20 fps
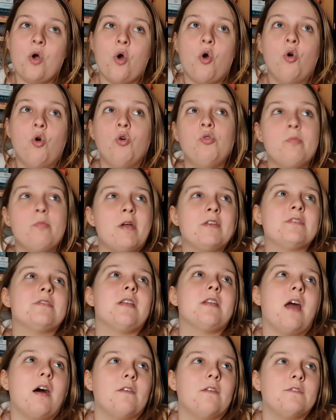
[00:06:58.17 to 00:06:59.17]
almost
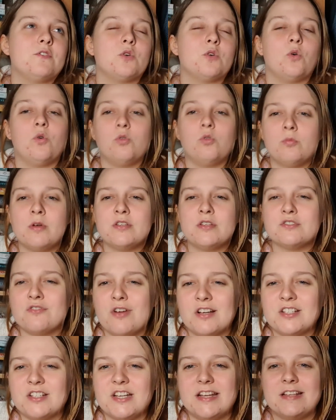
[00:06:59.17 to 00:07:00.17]
loves or almost
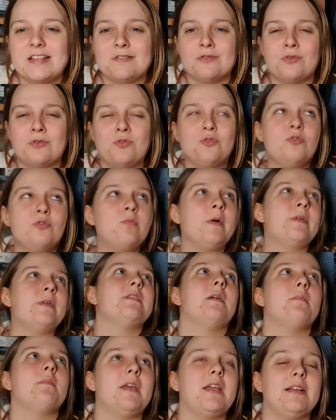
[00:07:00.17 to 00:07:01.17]
crushes or almost
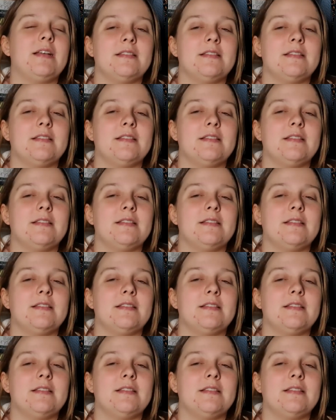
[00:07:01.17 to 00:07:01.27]
somethings